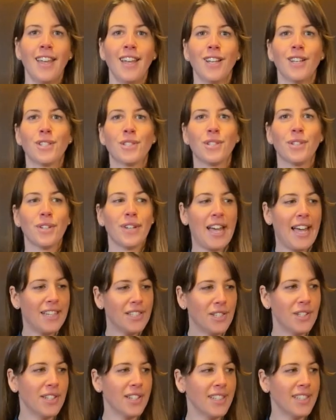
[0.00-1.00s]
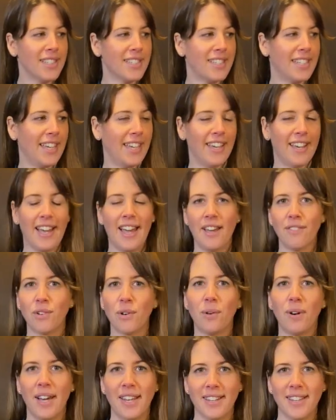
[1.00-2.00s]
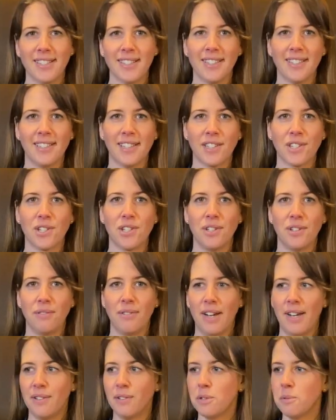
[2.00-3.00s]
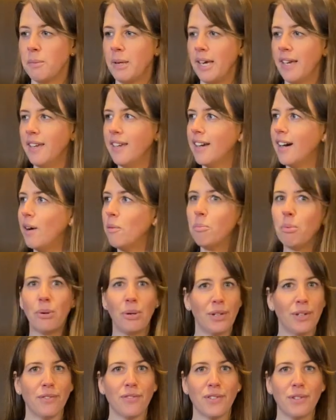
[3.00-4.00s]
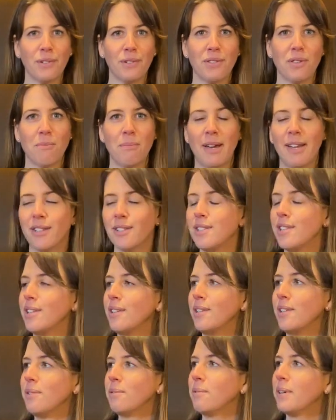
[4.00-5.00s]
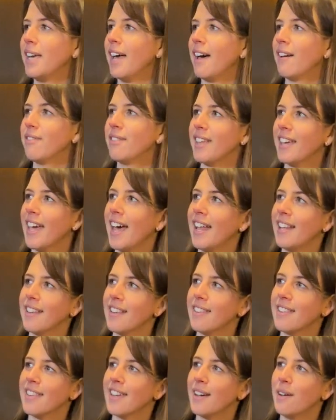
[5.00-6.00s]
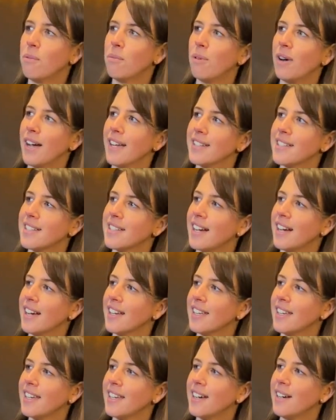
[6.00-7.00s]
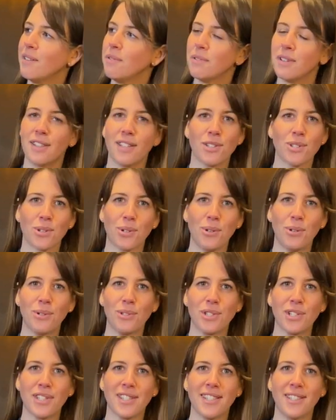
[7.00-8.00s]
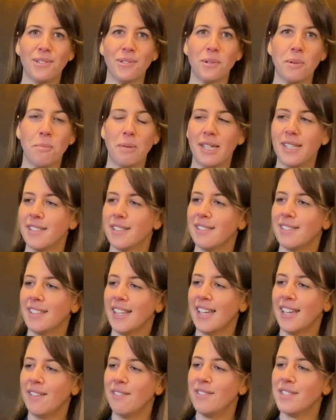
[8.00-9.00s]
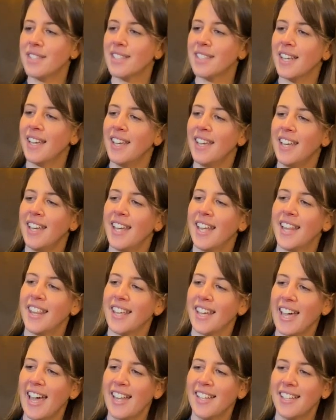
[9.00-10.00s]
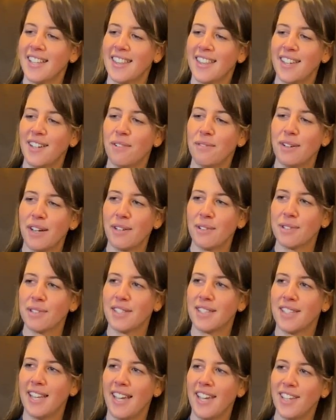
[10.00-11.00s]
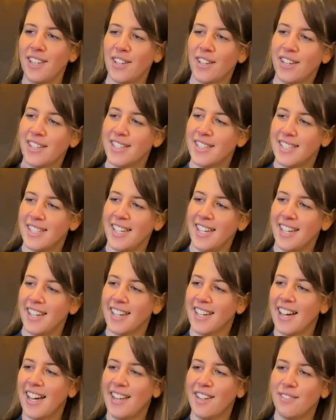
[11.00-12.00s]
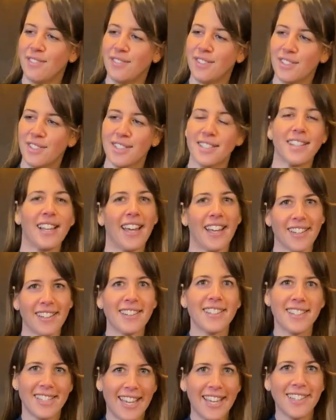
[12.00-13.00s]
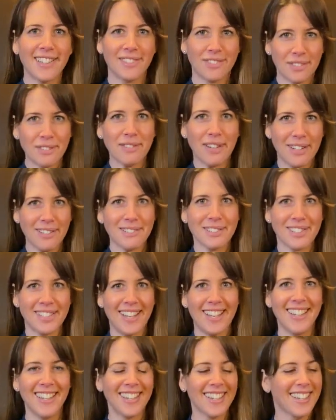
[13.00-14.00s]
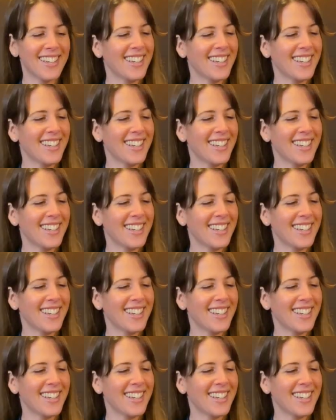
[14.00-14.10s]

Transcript: So as you can see, I have quite a selection around me. I'll point a few of them out to you. We have the Calathea white star here with its gorgeous ornamental leaves. The Calathea rattlesnake, you can see it kind of looks like the tail of a rattlesnake.